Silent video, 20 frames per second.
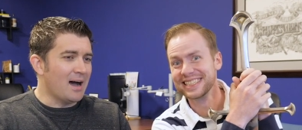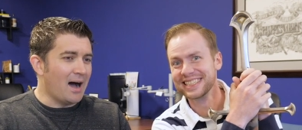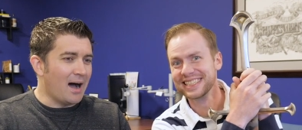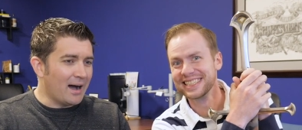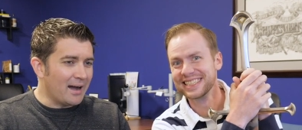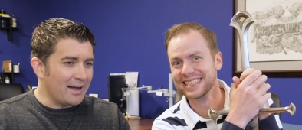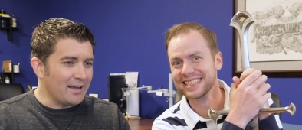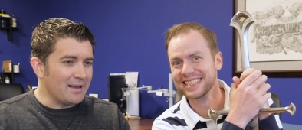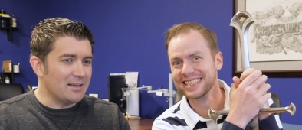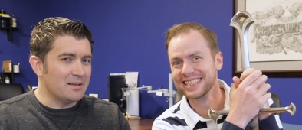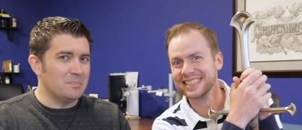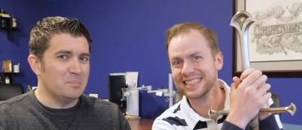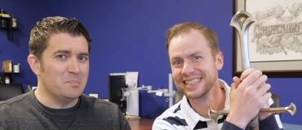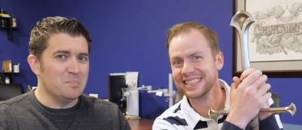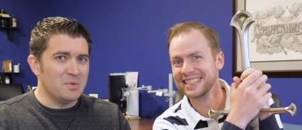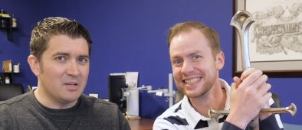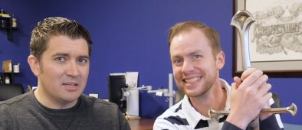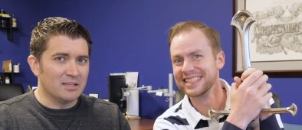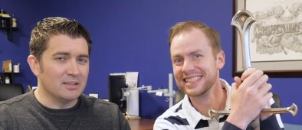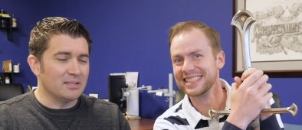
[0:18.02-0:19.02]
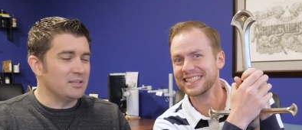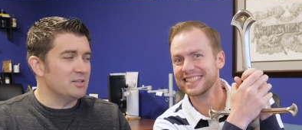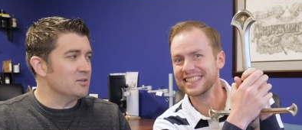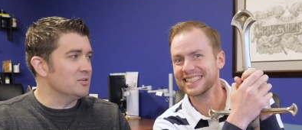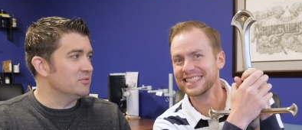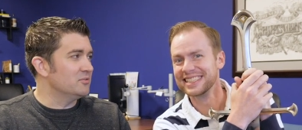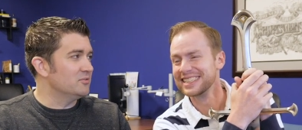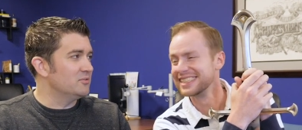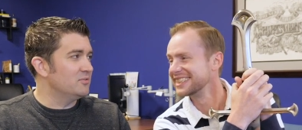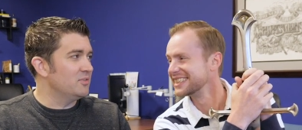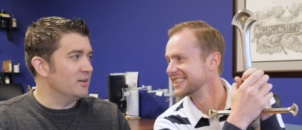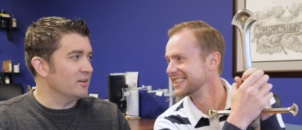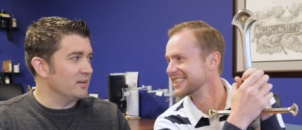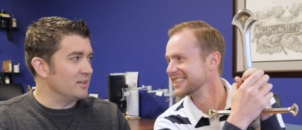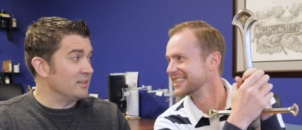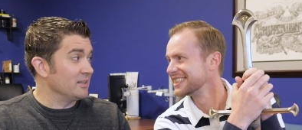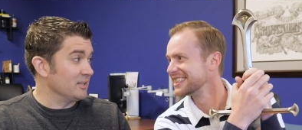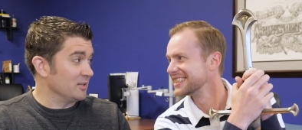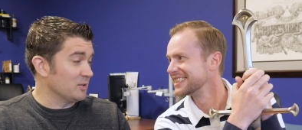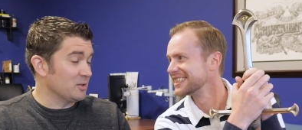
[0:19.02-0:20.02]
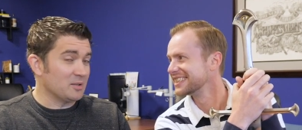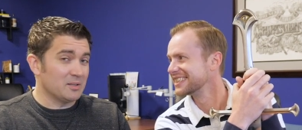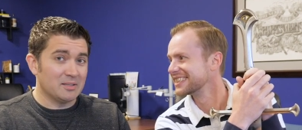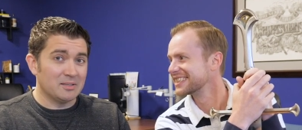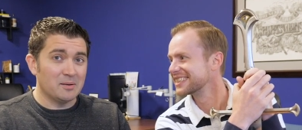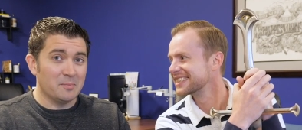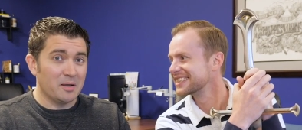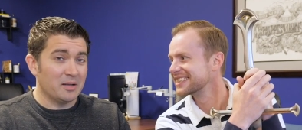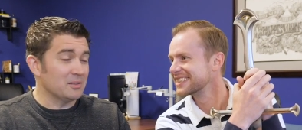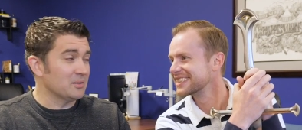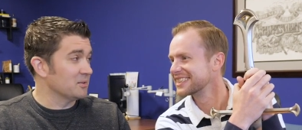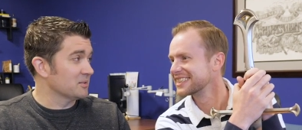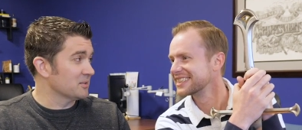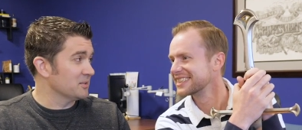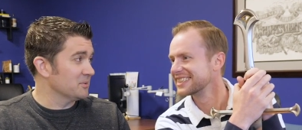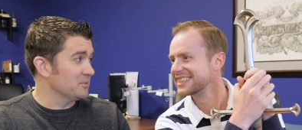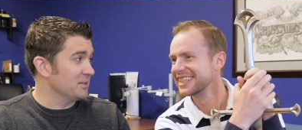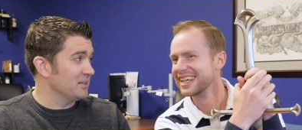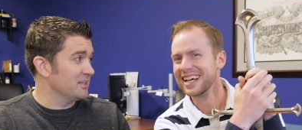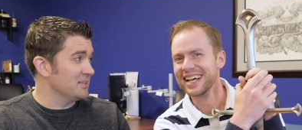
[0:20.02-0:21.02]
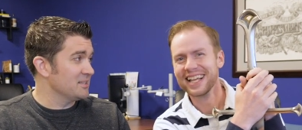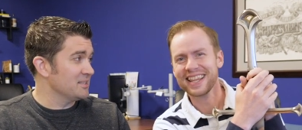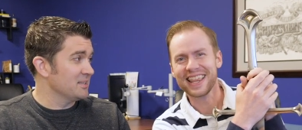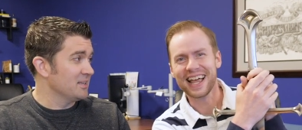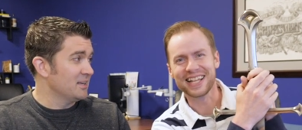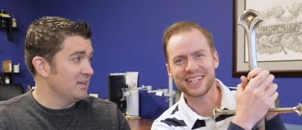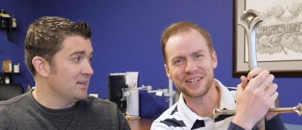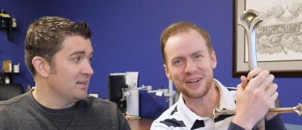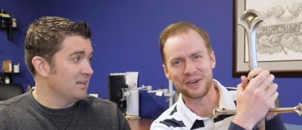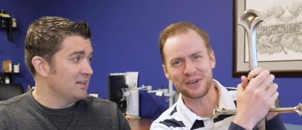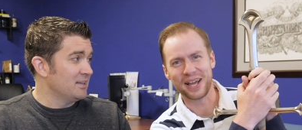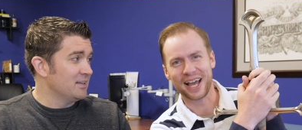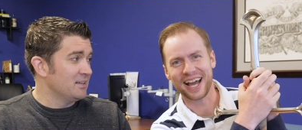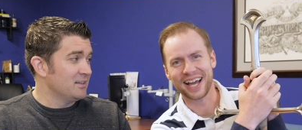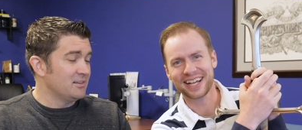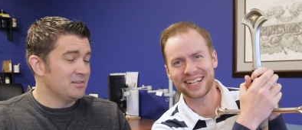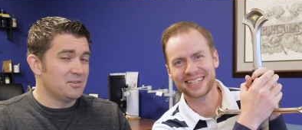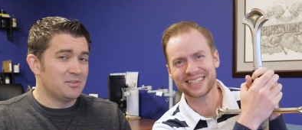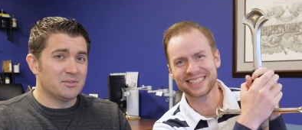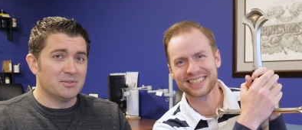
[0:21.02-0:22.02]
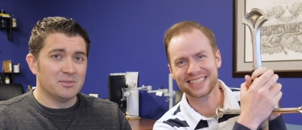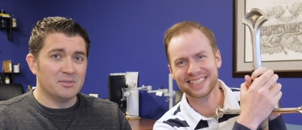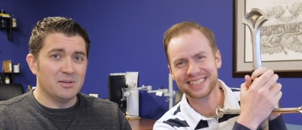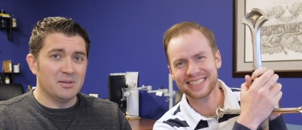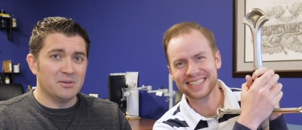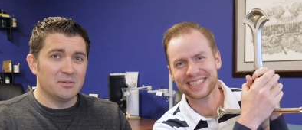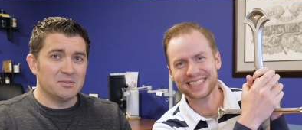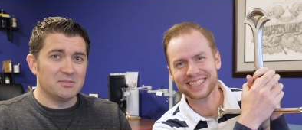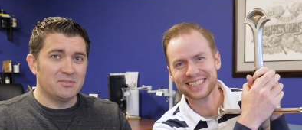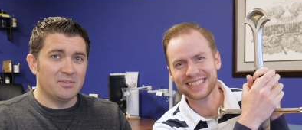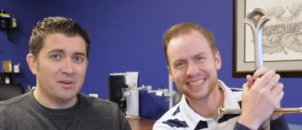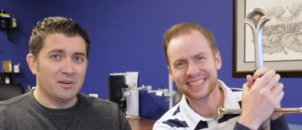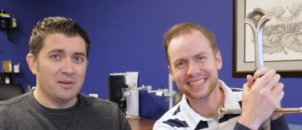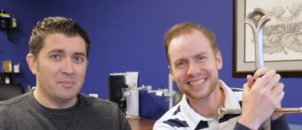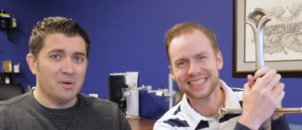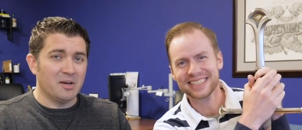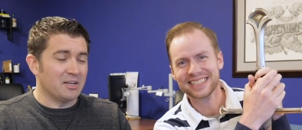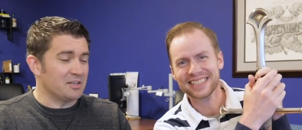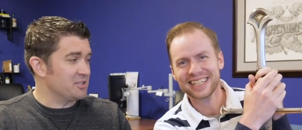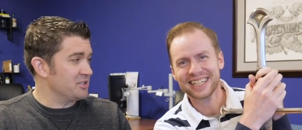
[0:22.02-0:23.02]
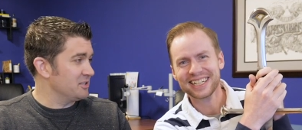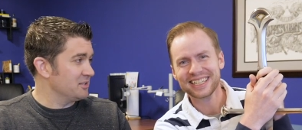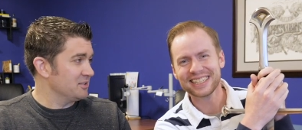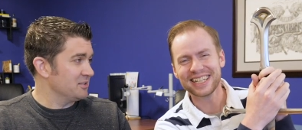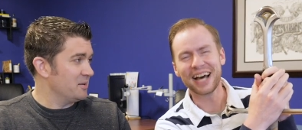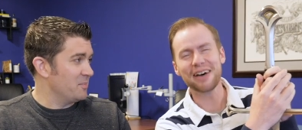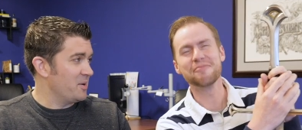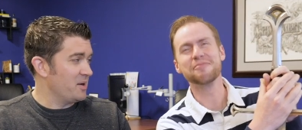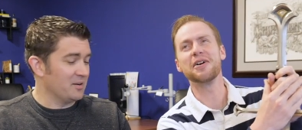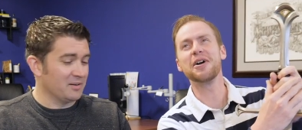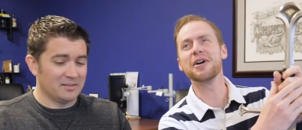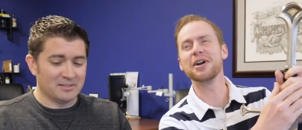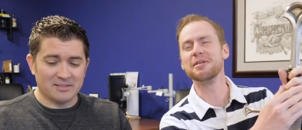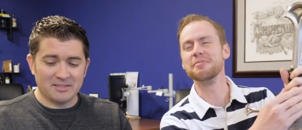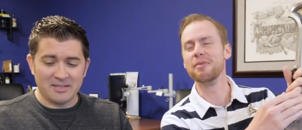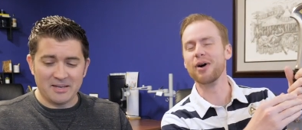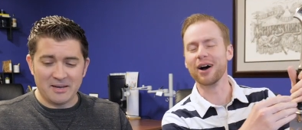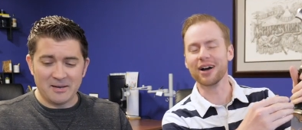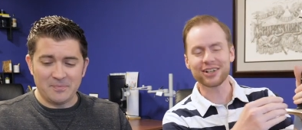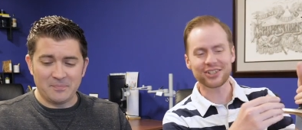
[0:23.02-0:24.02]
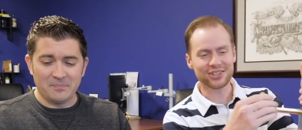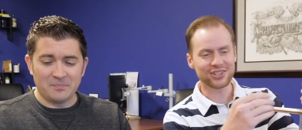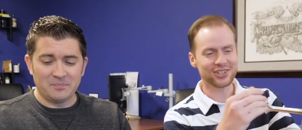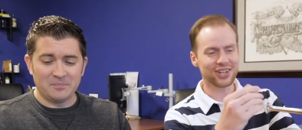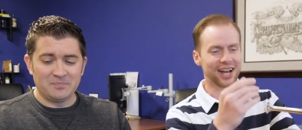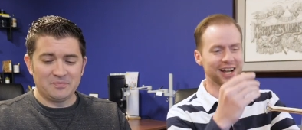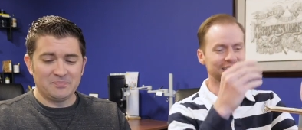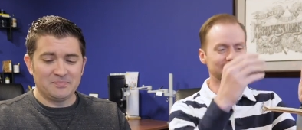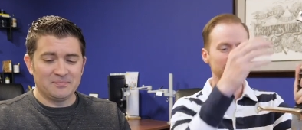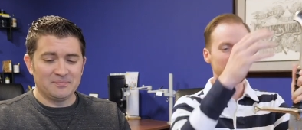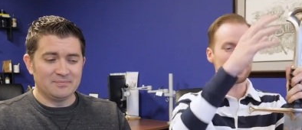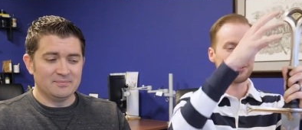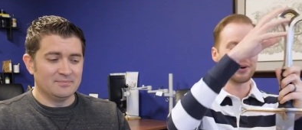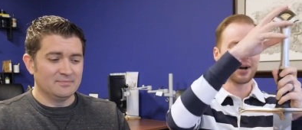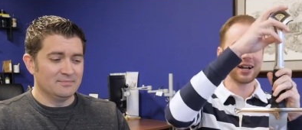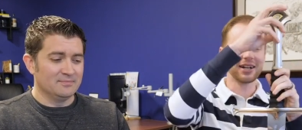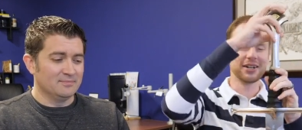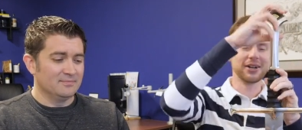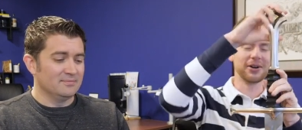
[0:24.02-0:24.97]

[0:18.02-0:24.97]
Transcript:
Speaker 1: I admittedly know very little about Lord of the Rings. That's okay. Drew knows very much. Not apparently. very much. I know. I